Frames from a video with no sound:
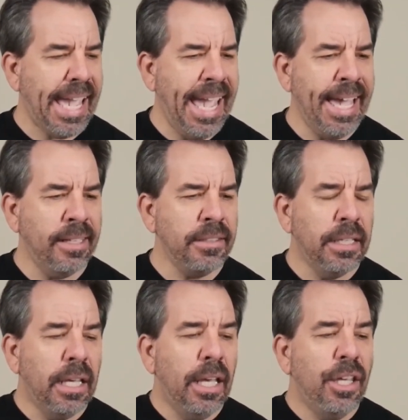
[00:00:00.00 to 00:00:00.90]
And
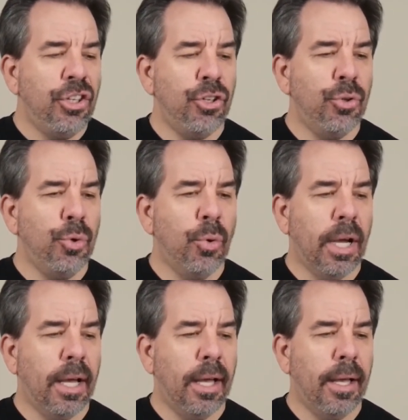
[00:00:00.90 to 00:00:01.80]

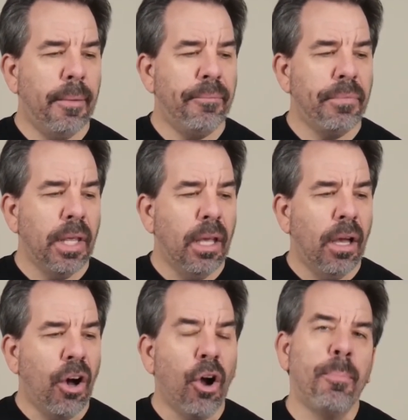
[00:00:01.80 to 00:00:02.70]
you, um,
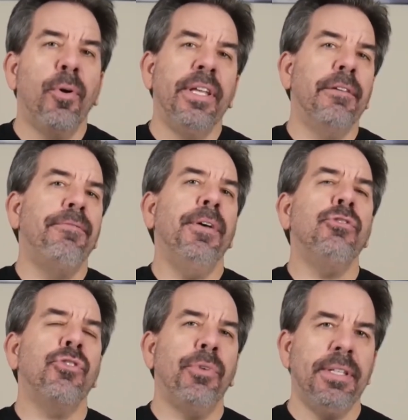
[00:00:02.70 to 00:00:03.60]
are putting a
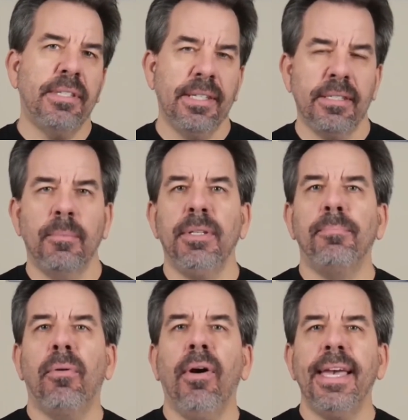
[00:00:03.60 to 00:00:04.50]
filtering system
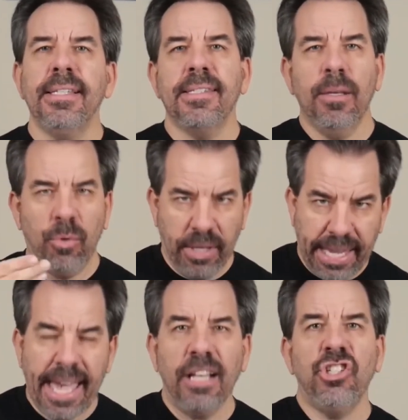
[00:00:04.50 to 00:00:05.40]
in place that will
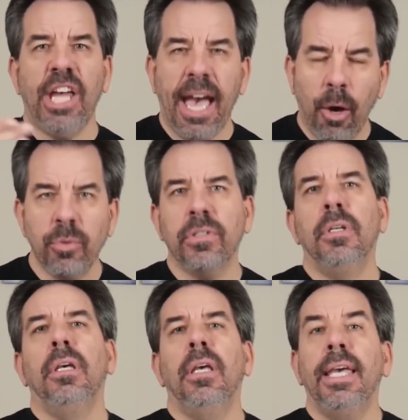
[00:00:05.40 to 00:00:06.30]
catch out,
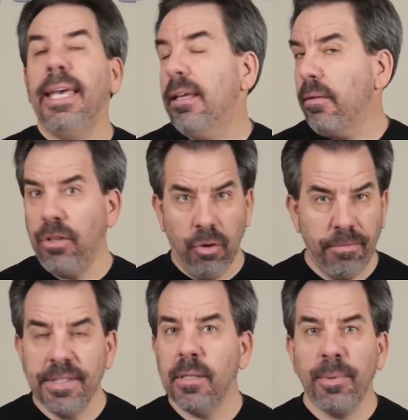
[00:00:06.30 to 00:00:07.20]
it, you know,
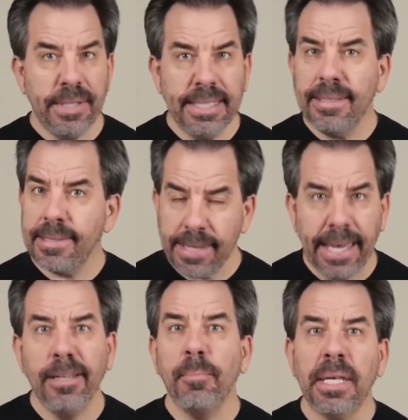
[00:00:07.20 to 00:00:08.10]
visibly
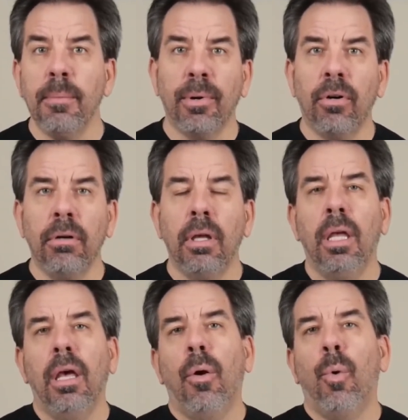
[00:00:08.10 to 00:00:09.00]
insane people
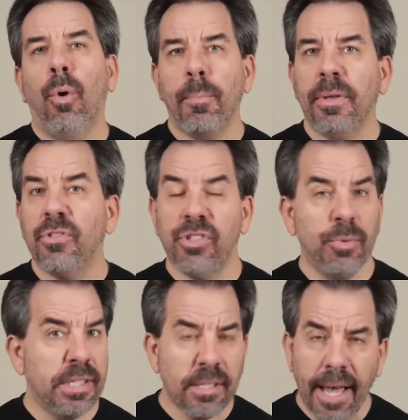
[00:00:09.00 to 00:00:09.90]
or
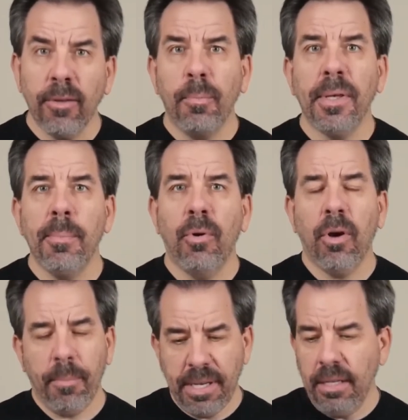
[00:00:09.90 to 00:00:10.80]
suicidal people
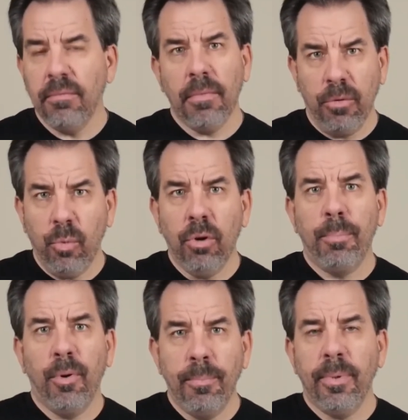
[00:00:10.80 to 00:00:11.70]
are being will
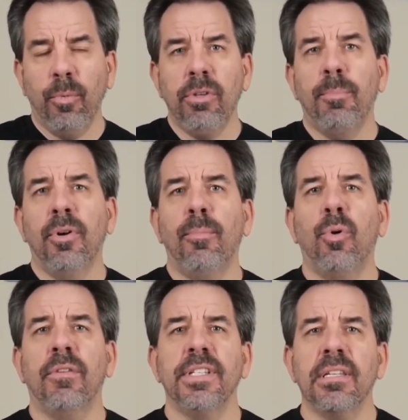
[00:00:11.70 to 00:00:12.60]
put will you put
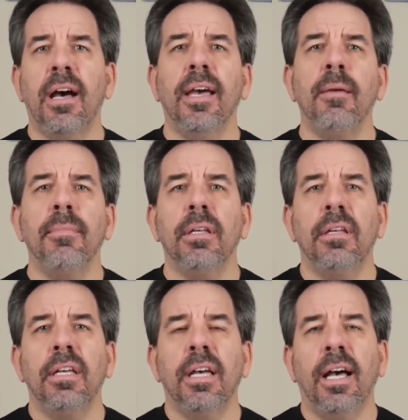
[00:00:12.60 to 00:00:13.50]
more of a time
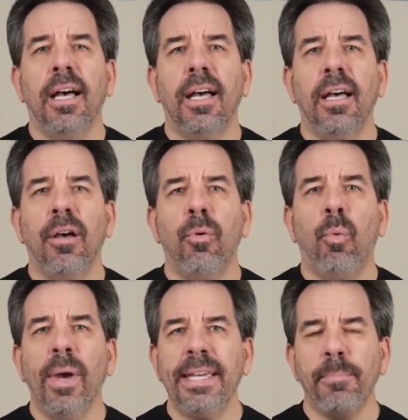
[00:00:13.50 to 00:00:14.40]
uh,
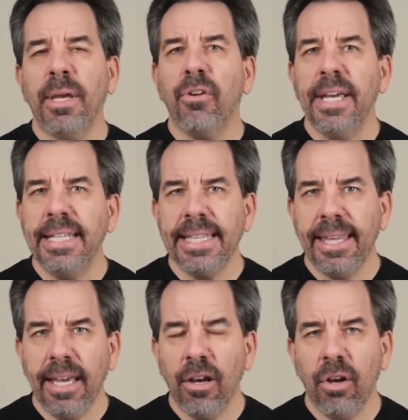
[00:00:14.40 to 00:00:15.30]
wait period in
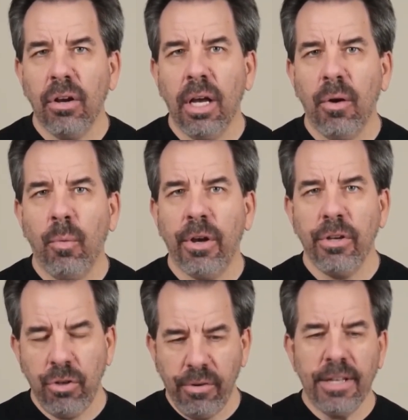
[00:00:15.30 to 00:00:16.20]
there uh, where
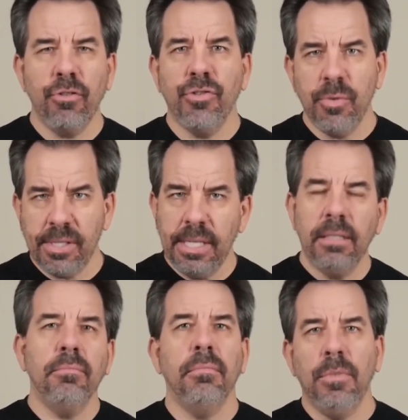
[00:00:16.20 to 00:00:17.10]
you're
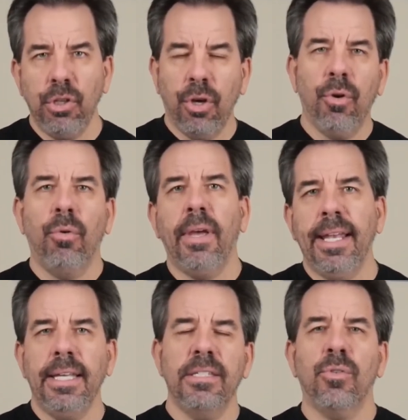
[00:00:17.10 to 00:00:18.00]
introducing you know
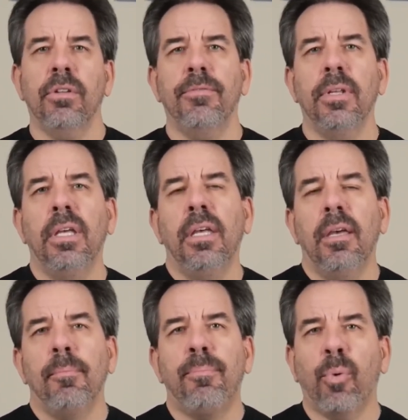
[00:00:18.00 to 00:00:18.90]
any sort of
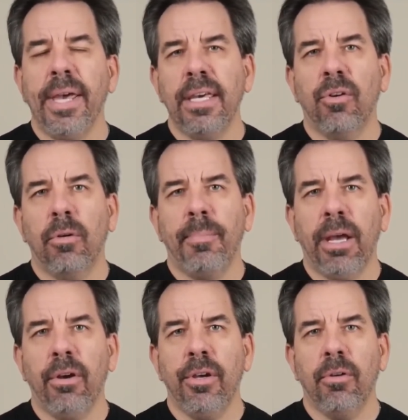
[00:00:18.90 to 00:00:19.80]
break or
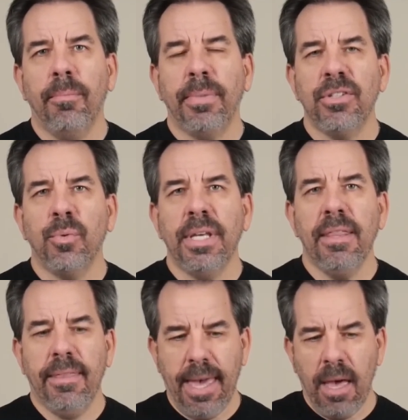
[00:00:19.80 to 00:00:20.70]
barrier
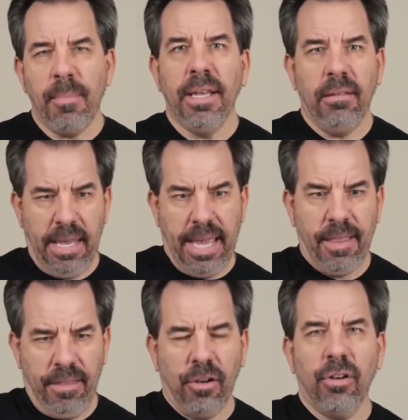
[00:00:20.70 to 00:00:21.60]
between them and
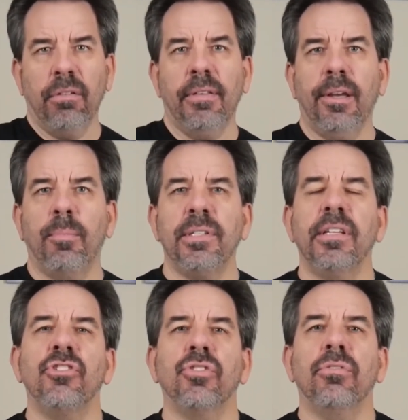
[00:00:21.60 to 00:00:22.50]
and their their
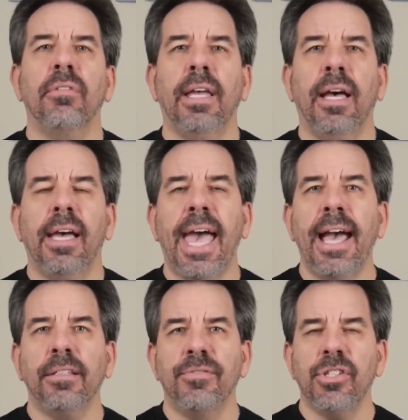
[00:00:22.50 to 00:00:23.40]
potential uh,
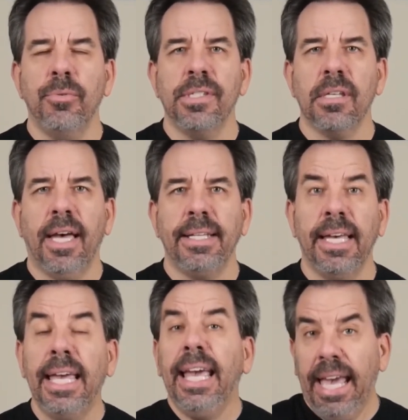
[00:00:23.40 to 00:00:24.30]
act of
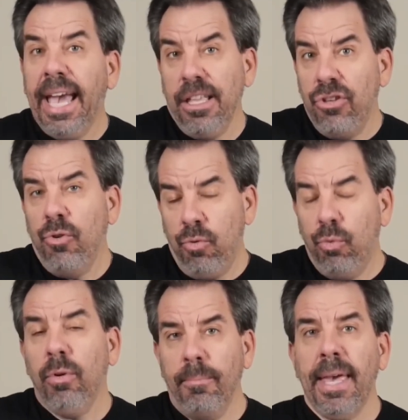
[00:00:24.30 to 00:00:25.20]
suicide and
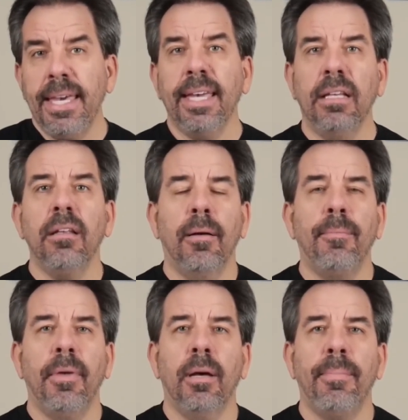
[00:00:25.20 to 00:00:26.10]
you make it
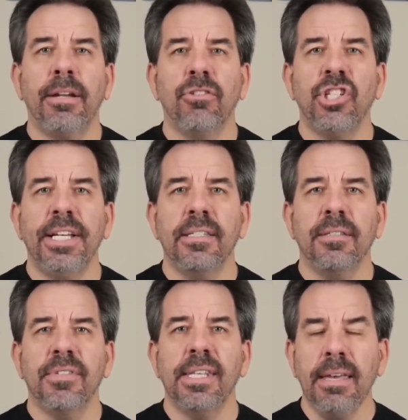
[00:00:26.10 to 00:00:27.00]
a, a, better chance
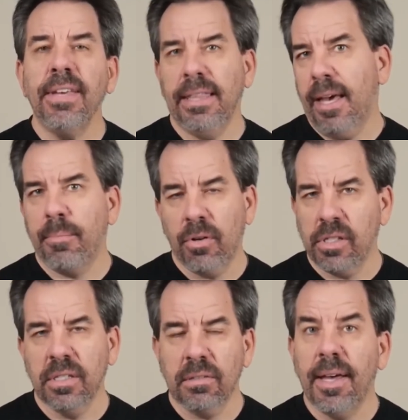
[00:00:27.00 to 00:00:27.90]
of saving that
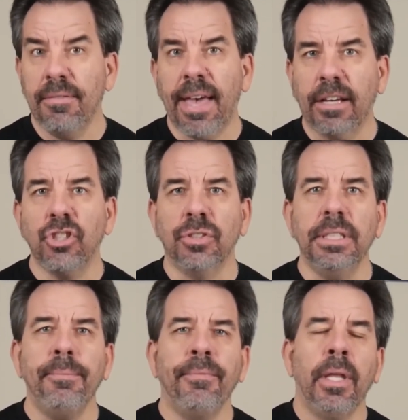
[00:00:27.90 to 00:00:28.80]
person's life actually